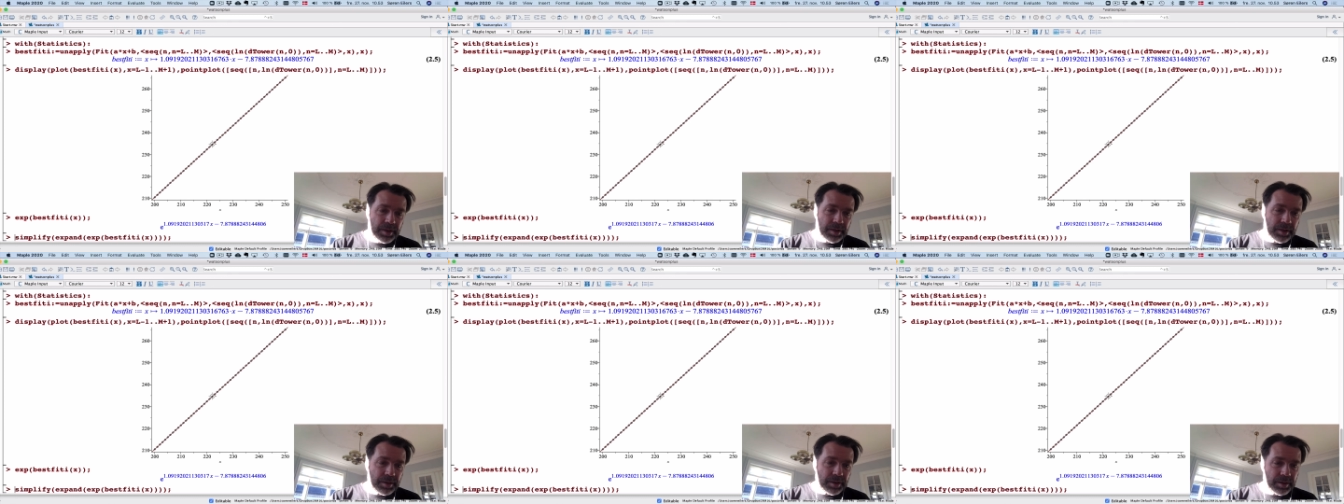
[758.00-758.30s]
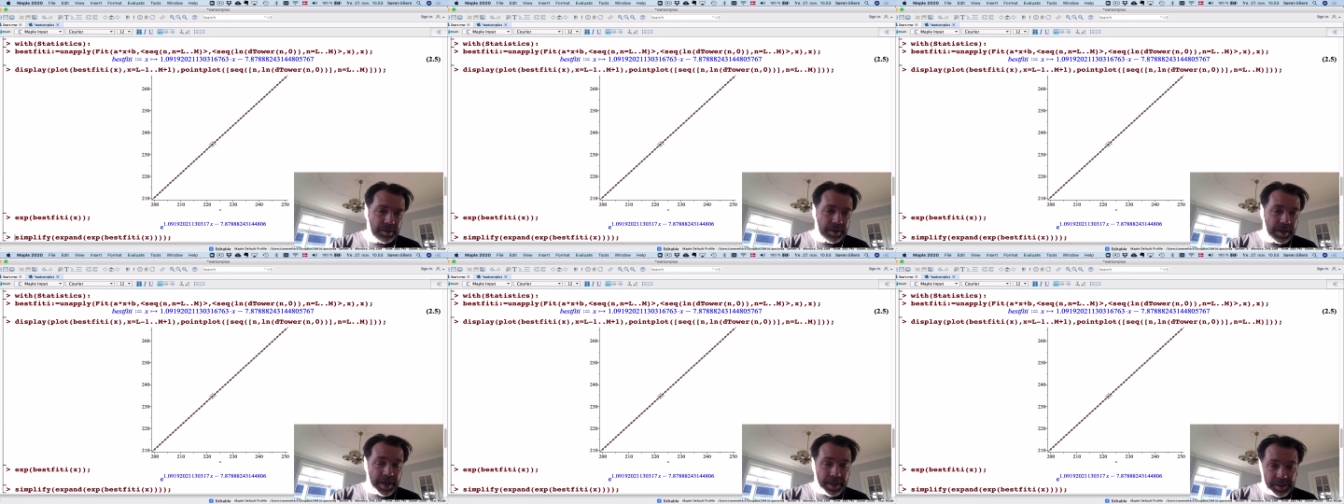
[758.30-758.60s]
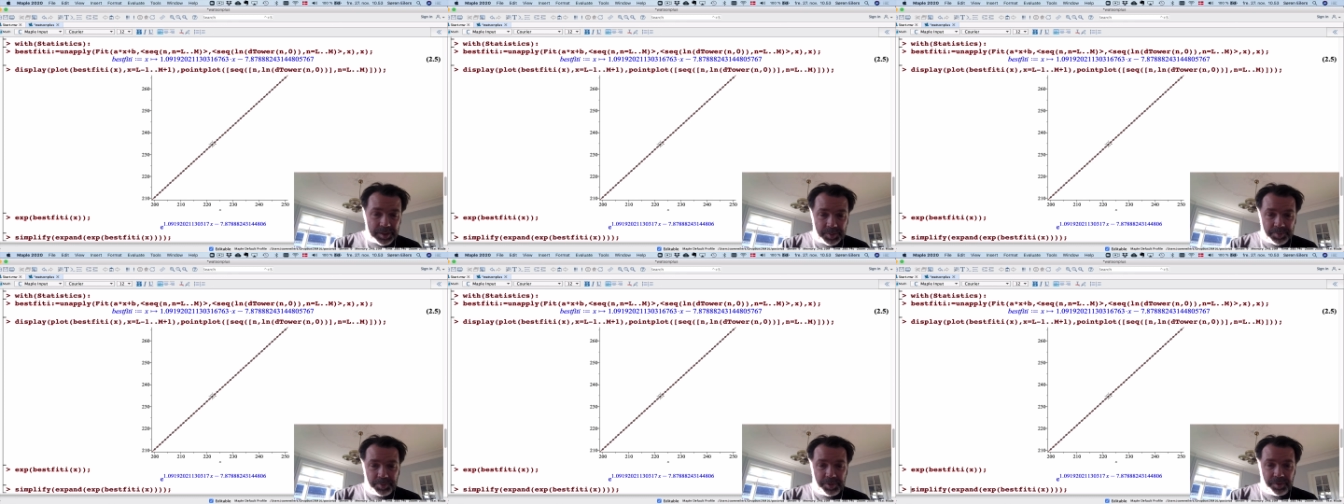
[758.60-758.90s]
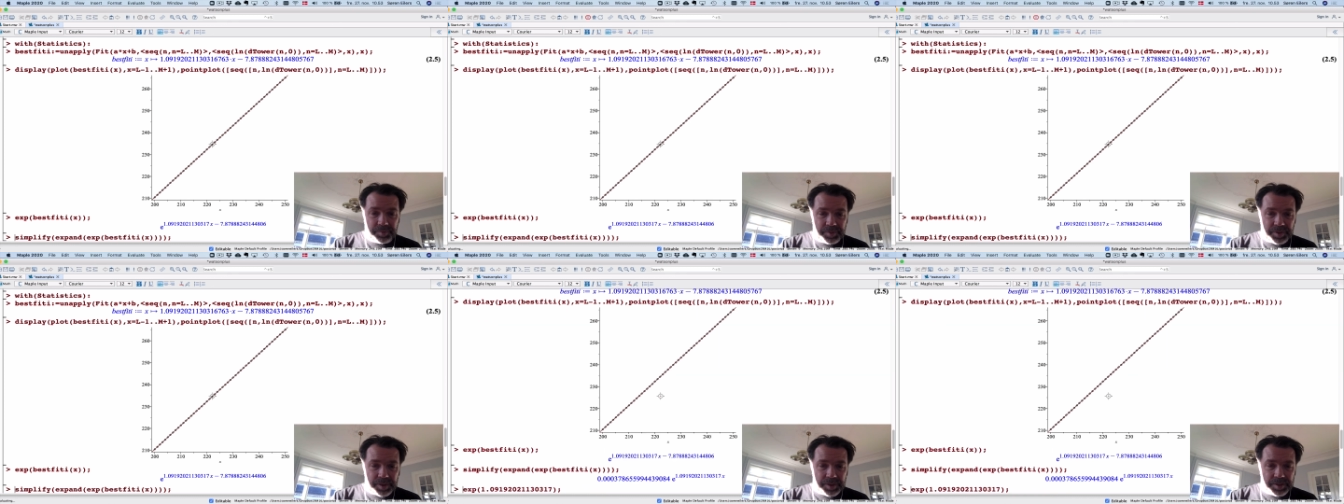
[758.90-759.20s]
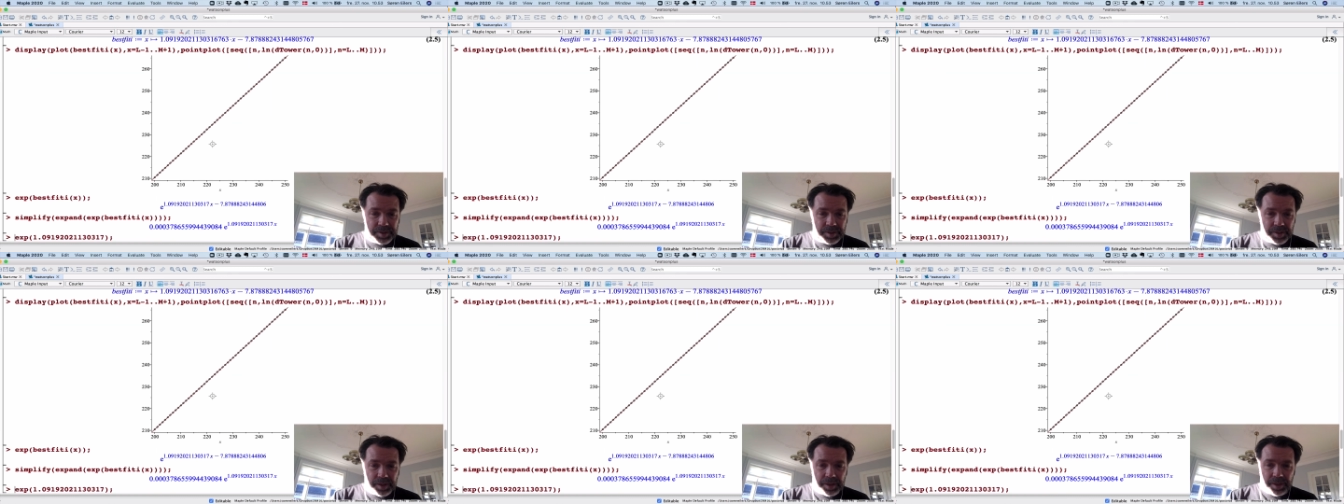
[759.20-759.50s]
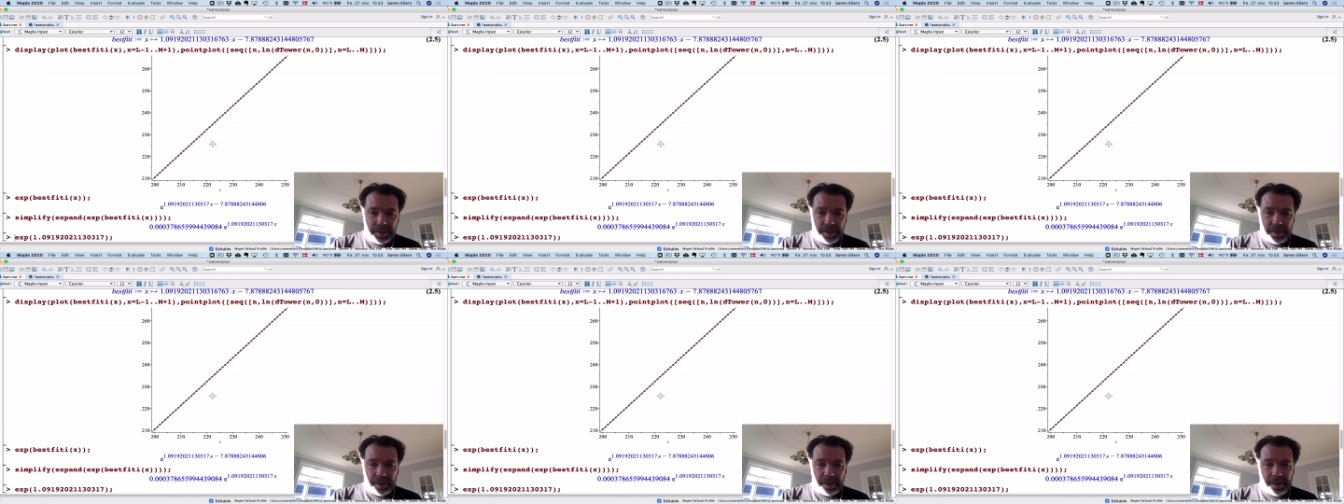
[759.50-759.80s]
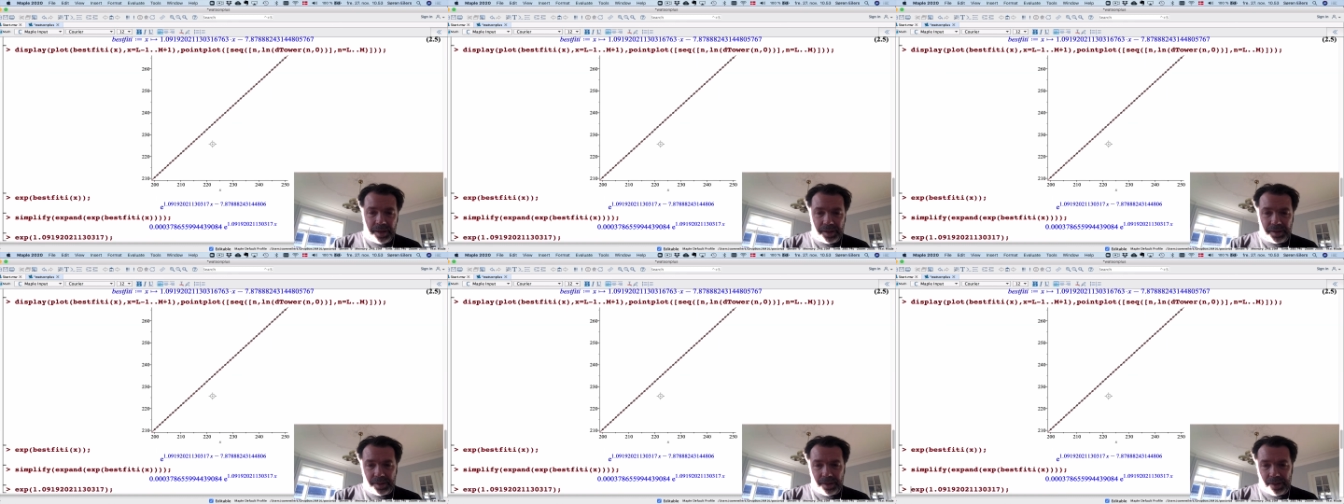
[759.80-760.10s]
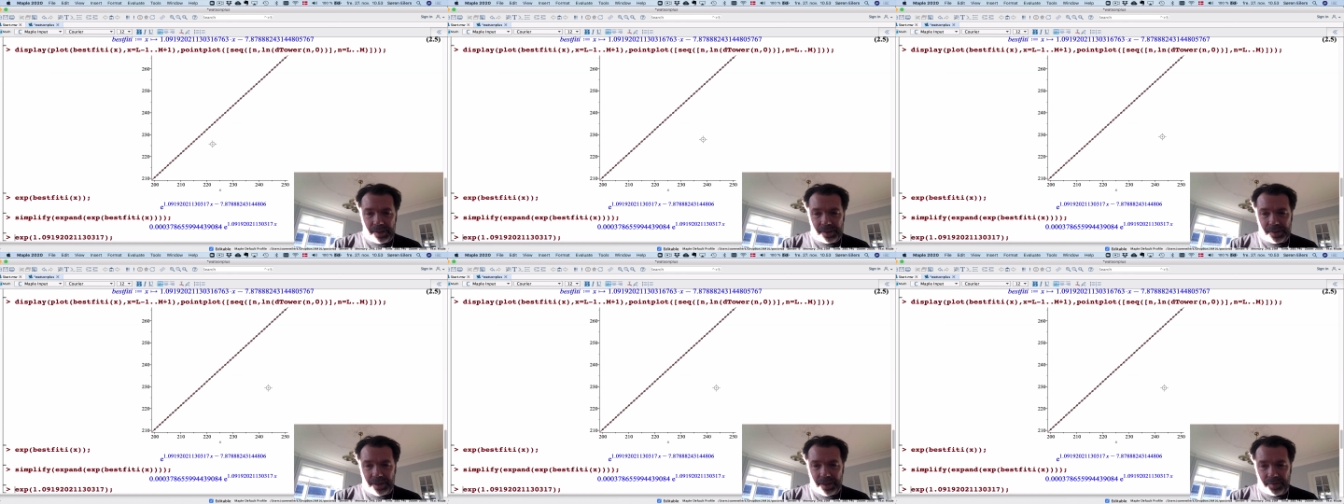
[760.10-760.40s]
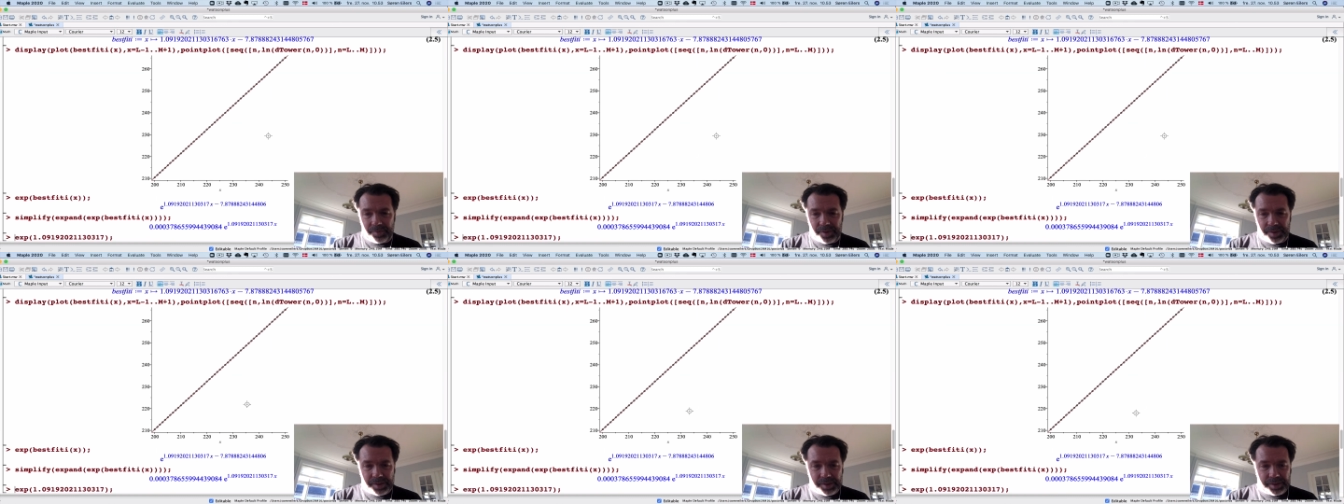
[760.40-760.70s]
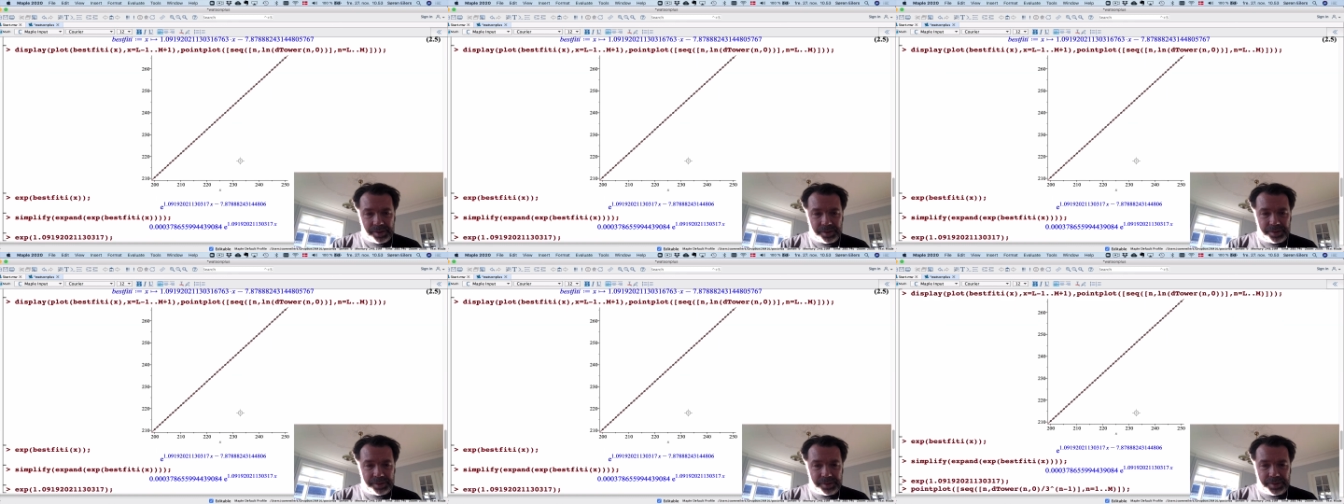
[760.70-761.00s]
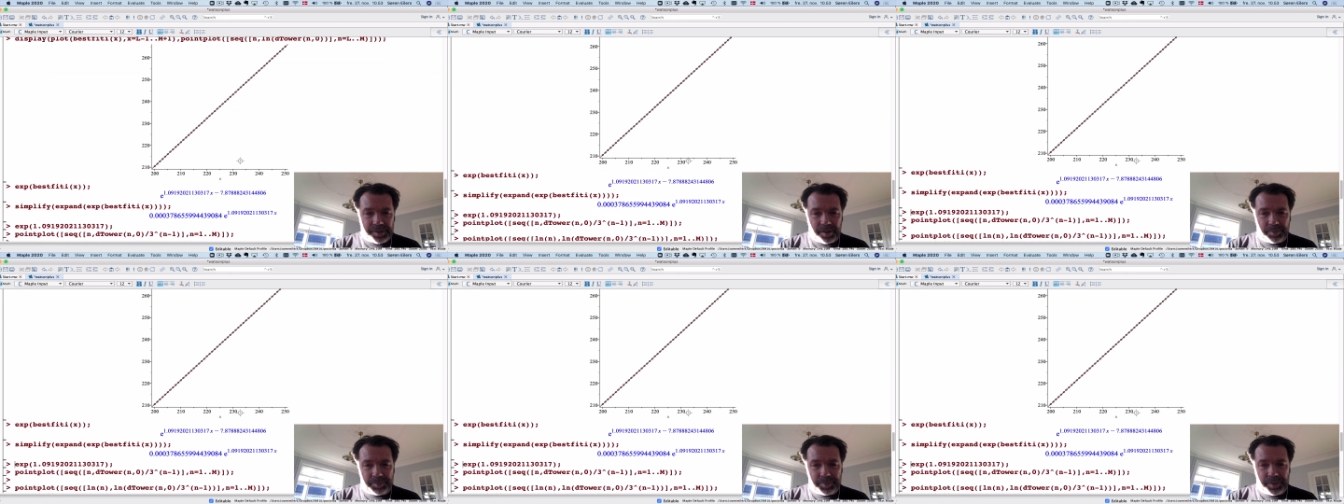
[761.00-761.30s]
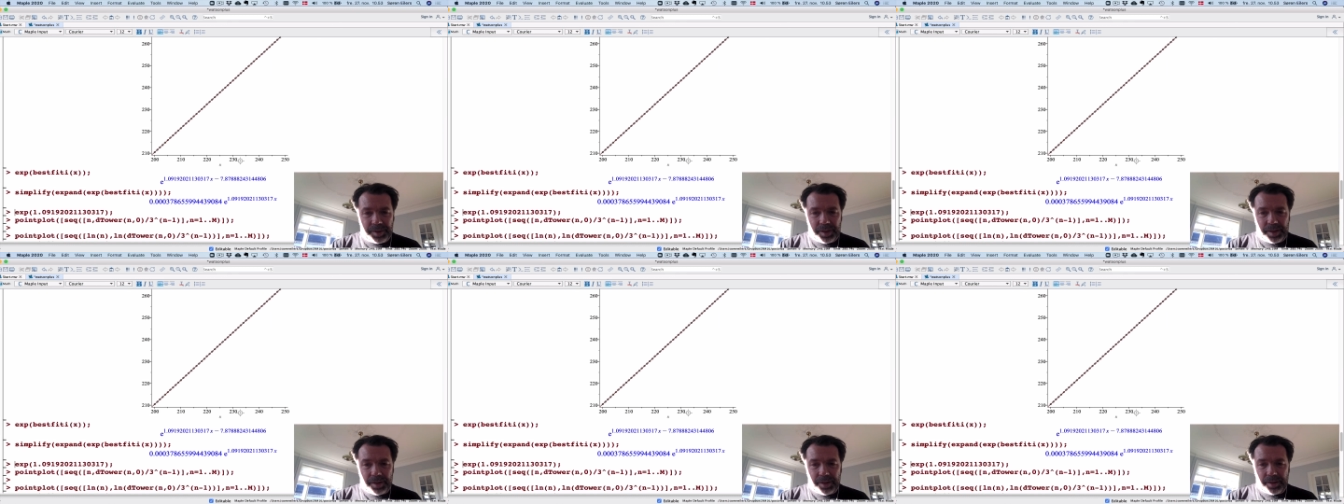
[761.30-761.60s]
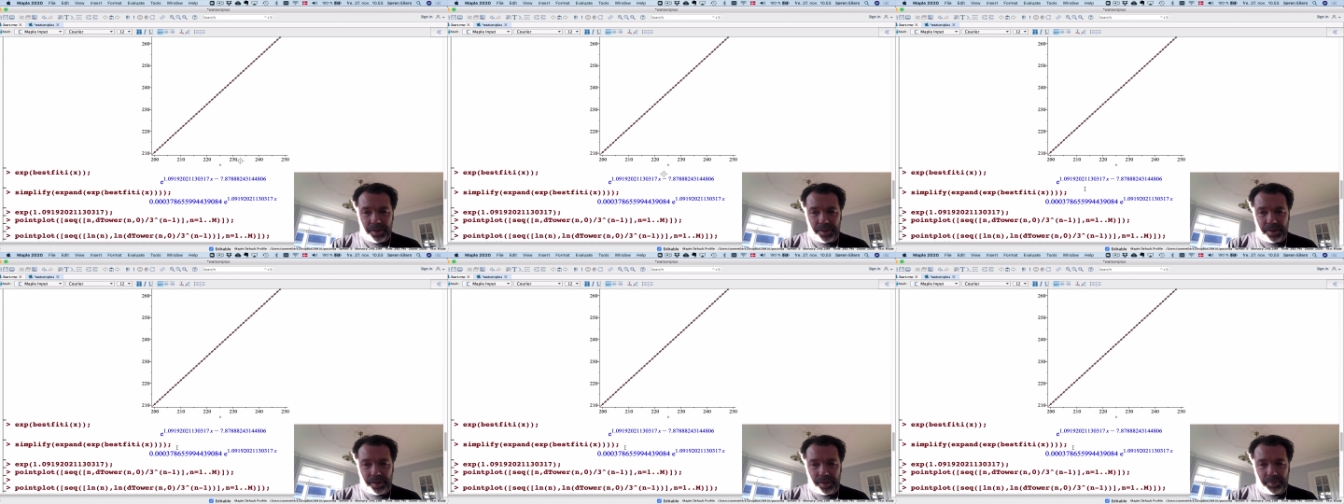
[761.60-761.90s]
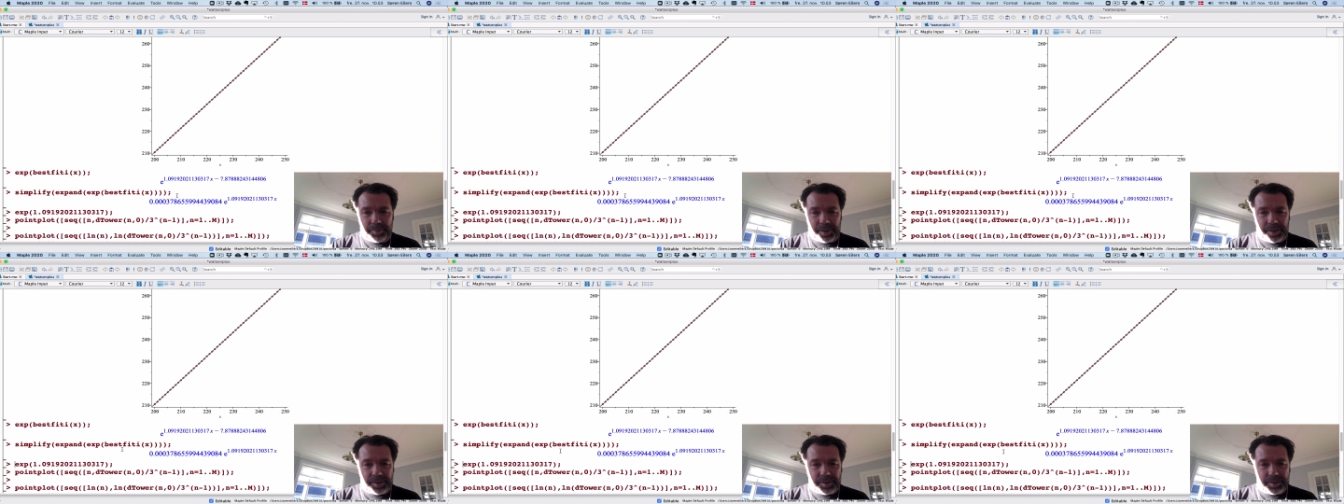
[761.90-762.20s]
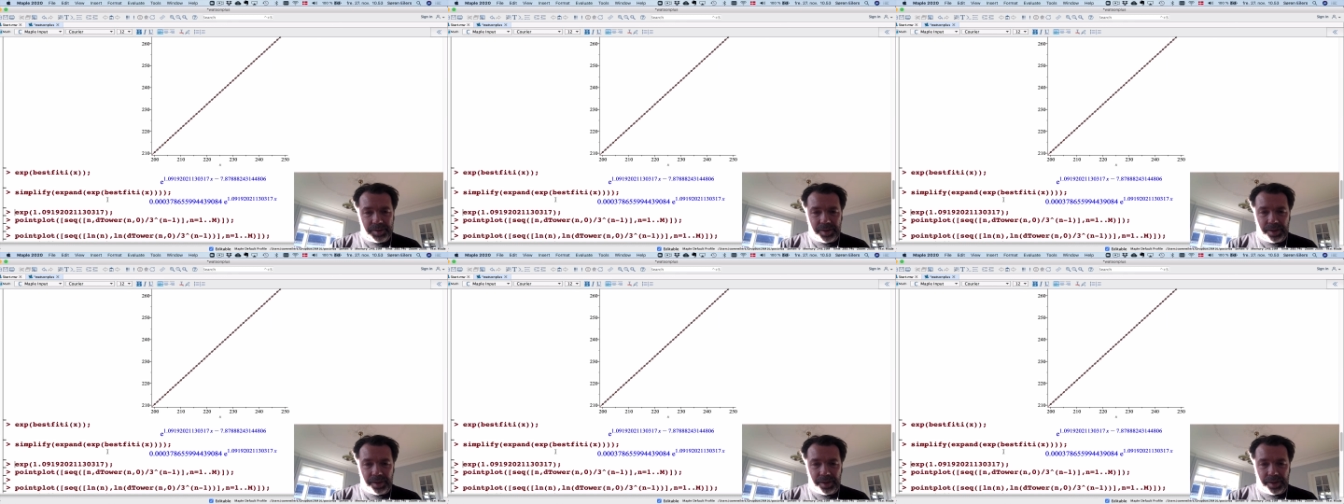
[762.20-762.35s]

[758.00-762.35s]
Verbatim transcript: uh, x of this, and I can have this cleaned up a little bit.